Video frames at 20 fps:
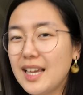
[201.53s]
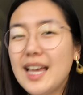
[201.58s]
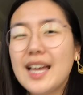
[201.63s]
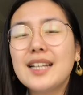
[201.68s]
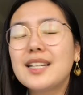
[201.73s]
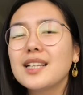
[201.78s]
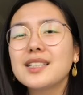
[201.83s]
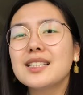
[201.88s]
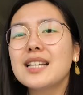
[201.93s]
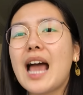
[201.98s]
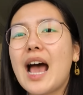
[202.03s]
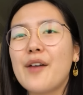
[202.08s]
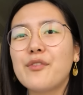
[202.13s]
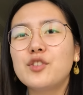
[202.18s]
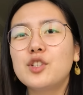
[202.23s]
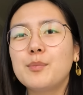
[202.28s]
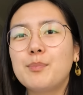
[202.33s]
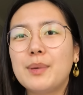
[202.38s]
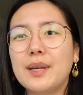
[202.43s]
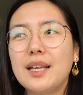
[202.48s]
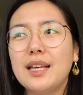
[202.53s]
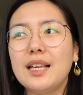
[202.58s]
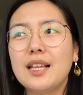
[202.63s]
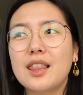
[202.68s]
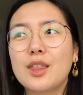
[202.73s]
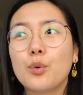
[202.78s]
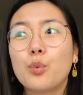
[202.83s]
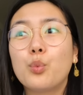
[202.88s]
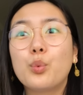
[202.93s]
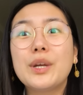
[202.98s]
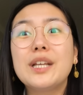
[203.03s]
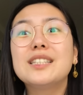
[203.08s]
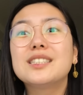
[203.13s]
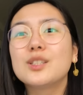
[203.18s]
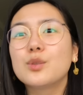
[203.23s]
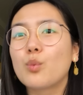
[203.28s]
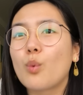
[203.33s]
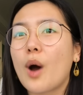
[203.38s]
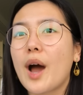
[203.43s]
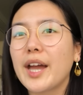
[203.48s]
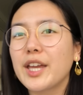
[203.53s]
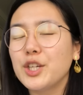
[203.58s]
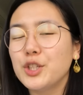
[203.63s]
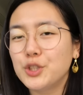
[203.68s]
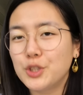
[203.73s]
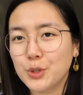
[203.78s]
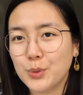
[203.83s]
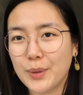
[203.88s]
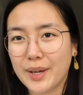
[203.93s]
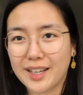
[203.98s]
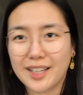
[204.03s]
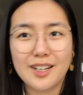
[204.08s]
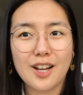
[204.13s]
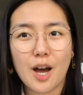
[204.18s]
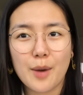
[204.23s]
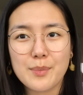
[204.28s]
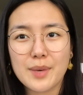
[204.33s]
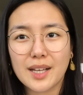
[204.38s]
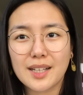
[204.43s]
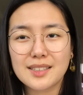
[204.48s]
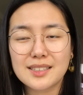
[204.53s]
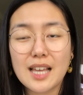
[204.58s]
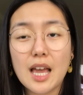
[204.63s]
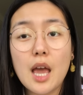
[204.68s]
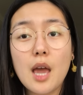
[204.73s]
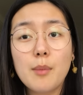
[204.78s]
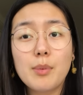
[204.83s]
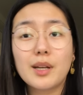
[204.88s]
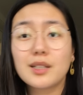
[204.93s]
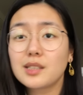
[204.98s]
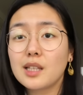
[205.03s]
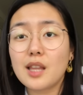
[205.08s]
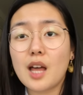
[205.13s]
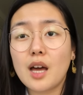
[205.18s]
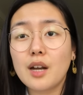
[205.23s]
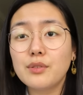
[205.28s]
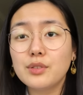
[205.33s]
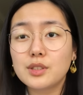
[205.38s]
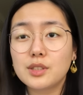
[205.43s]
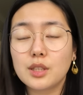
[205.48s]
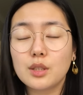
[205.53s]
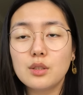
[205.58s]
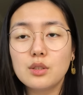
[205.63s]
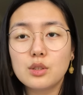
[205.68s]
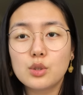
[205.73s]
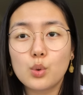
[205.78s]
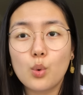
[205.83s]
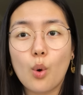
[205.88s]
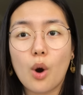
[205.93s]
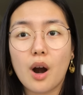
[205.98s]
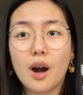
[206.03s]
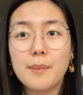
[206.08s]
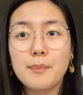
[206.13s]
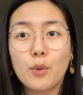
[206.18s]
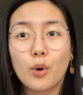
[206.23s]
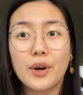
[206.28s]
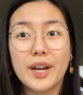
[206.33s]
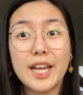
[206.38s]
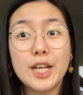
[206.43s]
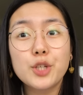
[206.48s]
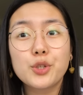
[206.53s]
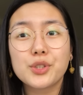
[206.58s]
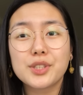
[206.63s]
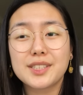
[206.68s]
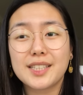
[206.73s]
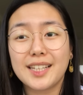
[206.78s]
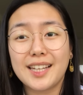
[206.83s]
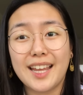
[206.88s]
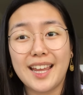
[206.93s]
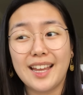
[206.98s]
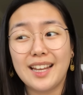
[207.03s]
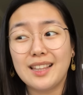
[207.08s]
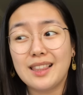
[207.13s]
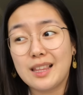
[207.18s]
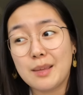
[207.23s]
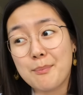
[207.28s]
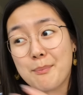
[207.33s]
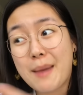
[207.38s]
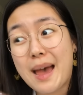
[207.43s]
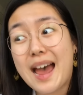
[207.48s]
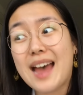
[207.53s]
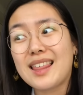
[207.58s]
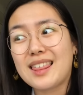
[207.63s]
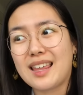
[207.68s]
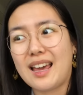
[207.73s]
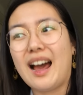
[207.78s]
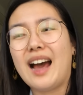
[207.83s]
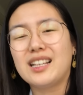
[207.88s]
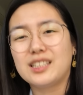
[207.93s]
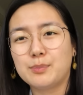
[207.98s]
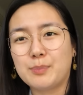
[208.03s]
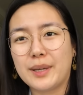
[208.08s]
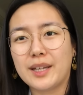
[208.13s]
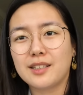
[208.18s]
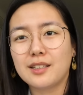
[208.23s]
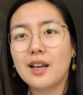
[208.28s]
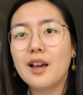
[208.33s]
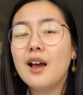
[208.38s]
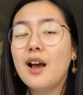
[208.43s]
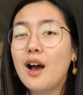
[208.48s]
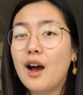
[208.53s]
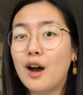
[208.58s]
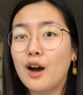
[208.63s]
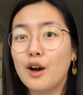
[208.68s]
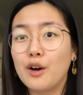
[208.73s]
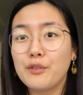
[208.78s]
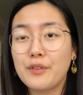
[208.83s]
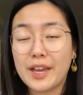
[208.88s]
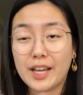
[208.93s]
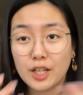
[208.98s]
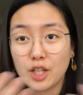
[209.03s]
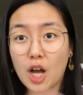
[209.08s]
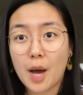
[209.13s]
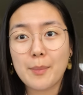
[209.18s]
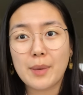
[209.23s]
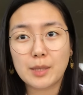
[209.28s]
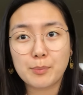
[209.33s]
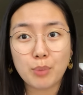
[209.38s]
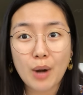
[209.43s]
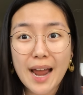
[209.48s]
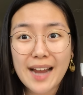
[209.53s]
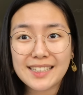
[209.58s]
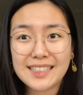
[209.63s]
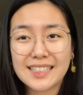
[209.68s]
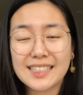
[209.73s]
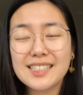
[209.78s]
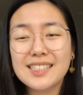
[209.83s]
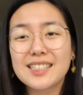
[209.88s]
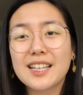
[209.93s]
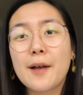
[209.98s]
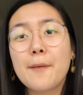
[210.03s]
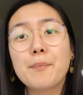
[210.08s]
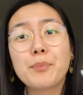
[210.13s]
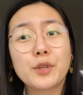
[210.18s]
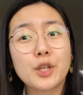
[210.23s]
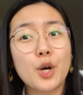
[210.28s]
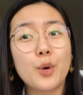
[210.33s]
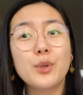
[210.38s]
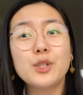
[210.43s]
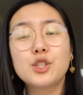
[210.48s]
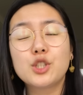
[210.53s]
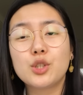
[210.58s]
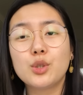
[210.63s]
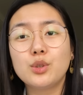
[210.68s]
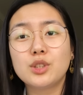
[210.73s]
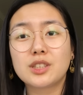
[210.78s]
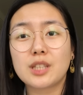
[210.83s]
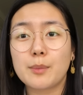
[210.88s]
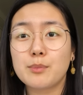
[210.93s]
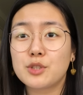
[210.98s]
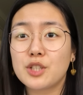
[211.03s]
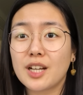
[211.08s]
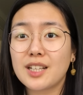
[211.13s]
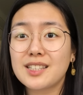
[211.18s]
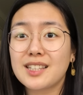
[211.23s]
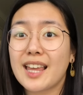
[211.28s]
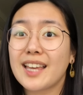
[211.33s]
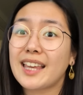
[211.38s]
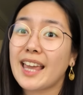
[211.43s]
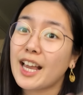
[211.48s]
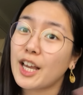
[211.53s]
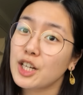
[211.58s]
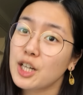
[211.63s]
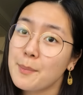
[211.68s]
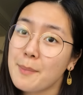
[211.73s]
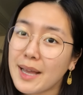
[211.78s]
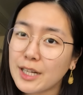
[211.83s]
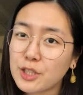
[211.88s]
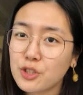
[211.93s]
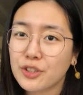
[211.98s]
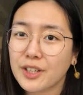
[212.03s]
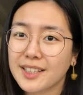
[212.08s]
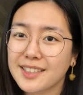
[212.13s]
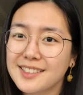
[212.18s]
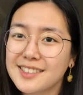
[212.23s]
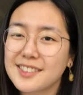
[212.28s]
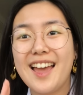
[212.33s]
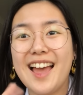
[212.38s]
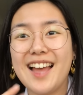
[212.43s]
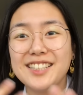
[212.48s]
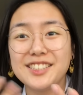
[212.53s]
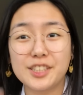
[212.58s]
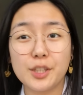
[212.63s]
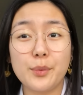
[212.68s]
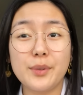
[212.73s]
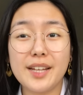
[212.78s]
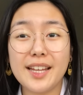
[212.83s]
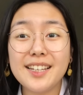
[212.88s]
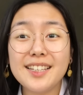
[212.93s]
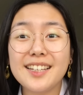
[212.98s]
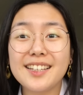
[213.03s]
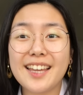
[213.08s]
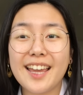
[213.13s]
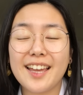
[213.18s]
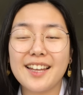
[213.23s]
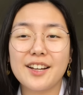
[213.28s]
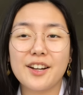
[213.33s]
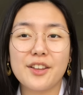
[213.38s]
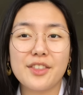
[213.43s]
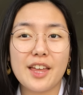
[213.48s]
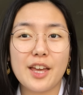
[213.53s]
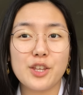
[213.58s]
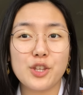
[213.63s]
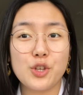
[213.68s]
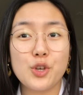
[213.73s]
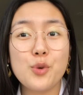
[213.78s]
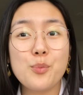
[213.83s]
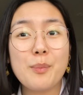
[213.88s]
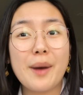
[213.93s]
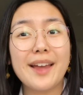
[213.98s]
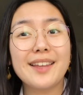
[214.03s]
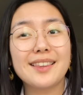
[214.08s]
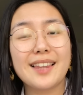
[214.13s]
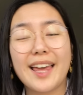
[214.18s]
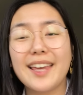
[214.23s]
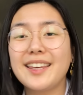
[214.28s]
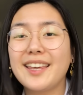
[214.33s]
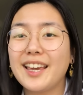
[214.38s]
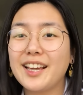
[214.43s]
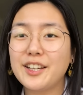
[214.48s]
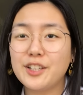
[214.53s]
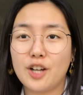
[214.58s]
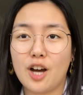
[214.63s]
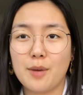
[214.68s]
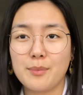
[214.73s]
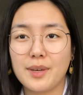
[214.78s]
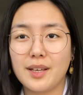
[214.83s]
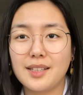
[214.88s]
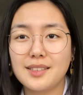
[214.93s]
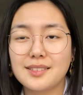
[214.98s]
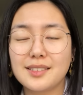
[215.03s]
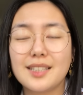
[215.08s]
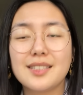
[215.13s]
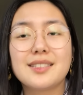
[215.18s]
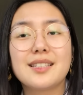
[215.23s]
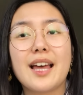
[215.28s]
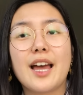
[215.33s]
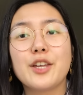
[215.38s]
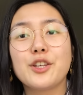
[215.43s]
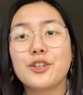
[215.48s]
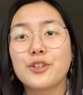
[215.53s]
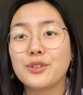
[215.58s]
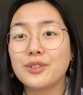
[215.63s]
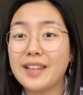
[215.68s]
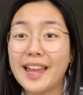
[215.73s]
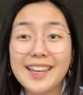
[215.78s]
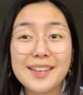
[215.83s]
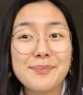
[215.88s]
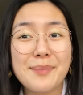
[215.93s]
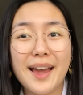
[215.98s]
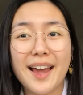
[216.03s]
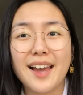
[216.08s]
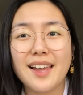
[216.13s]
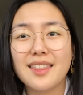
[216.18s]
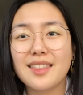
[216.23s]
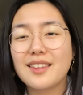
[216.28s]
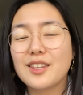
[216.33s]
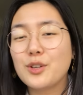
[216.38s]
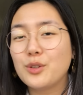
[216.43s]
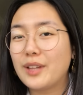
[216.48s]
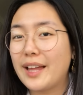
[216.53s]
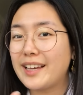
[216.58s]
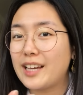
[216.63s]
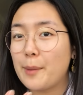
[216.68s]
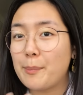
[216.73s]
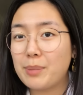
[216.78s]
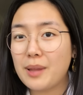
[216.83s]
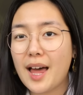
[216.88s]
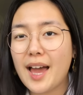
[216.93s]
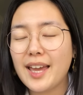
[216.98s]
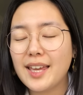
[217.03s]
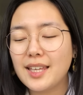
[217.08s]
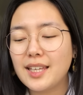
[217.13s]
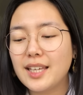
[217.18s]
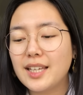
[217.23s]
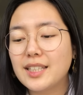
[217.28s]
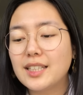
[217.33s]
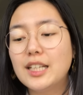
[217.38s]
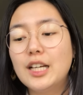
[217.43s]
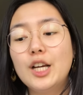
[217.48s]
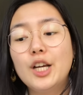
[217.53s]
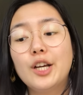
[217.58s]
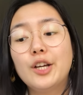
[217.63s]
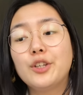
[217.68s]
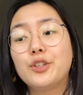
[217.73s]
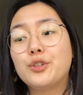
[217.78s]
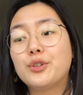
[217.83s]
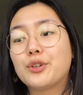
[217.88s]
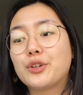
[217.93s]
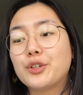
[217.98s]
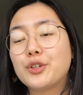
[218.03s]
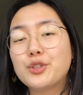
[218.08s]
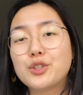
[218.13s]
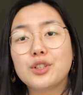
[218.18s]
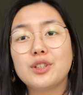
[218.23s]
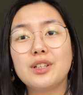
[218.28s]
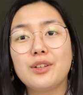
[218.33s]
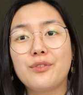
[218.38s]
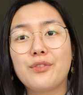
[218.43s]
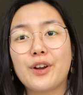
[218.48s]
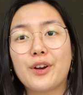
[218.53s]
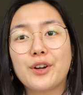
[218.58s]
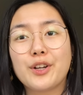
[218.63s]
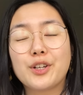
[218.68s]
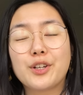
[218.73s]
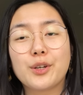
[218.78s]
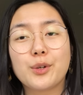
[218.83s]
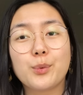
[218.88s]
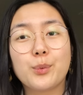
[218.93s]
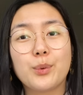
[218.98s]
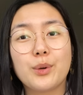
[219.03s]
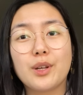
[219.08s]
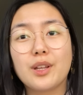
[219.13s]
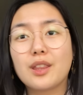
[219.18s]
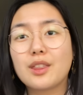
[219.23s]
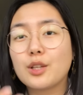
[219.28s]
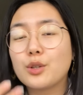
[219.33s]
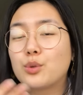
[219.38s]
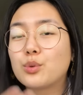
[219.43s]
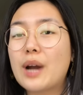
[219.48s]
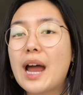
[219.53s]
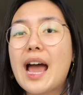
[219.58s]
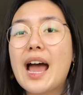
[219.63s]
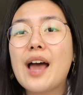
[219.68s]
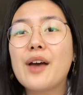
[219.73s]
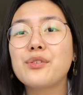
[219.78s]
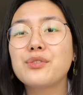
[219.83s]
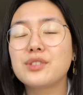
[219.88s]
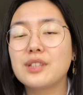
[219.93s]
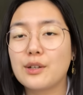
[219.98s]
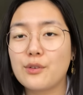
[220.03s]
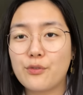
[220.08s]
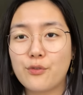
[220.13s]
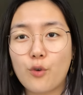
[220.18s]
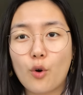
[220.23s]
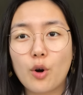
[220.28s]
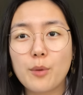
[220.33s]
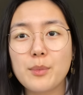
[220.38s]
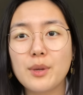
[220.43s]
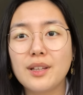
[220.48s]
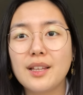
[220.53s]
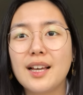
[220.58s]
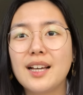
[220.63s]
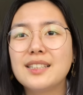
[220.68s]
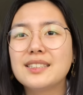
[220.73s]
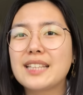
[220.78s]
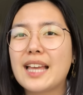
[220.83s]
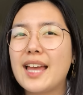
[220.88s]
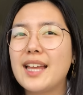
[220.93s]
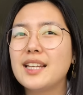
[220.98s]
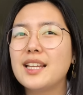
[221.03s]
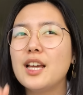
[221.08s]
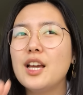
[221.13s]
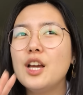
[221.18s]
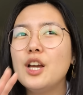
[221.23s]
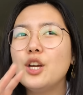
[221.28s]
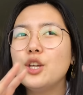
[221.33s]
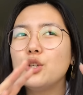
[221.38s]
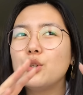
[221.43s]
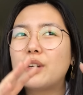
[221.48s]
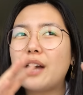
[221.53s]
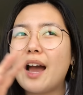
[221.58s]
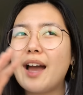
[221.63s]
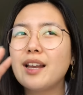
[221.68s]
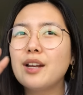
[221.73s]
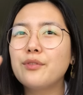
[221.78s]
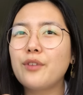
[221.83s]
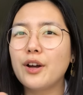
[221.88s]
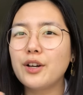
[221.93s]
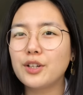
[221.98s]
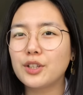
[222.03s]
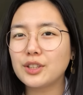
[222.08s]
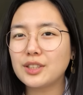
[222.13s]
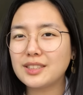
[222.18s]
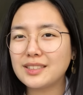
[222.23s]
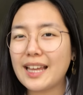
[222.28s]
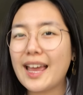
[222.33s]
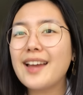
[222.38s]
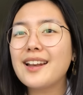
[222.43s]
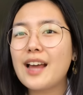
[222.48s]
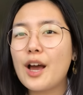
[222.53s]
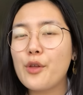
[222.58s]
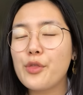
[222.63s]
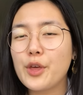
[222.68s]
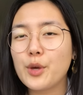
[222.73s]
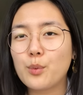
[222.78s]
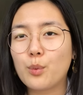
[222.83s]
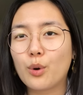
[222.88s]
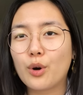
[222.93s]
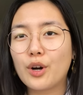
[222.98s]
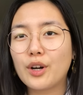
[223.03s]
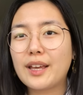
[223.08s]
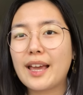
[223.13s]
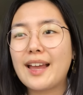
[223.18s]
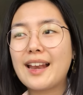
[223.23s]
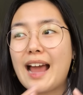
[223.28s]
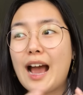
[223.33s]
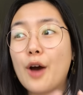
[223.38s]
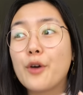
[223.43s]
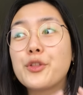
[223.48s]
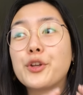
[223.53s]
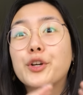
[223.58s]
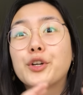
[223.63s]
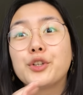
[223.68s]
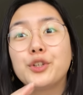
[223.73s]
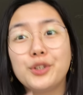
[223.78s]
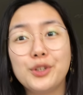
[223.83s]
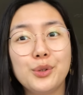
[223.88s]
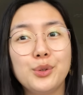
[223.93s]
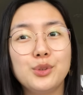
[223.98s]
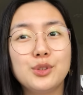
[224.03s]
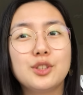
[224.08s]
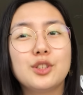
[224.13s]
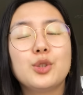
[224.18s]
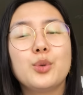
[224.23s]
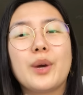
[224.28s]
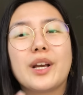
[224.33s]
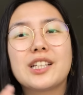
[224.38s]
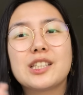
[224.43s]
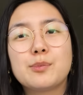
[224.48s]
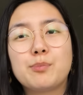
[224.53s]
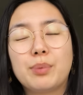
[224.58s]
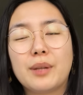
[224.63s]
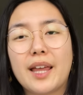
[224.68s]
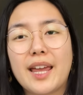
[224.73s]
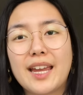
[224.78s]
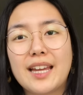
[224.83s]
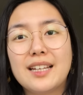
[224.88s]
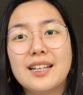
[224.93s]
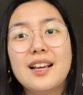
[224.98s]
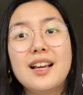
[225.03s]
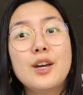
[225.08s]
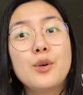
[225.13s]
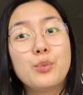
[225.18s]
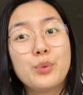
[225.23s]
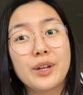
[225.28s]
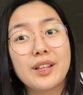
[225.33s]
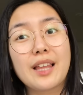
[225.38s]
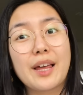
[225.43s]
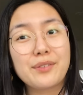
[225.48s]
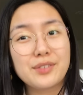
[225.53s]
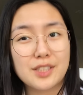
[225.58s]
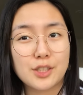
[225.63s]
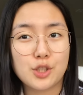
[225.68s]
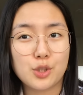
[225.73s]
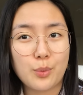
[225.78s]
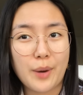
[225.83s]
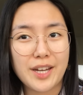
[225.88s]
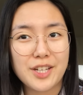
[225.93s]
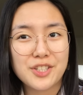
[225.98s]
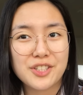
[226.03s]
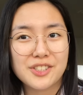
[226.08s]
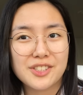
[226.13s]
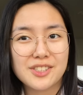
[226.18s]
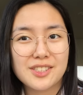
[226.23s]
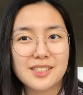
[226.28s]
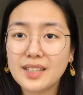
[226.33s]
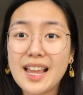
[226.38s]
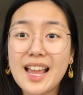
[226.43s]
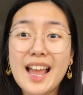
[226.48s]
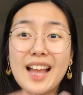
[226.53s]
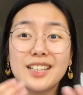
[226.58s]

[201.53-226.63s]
It doesn't have to be the reason why you do economics, because a lot of students who are more interested in the math aspect of economic practice go into subjects like econometrics. And so an indicator that you might like economics is that you like math, you like applying it, you're usually very good with graphs and formulas, and you kind of understand how they work and how they're used to explain real life situations.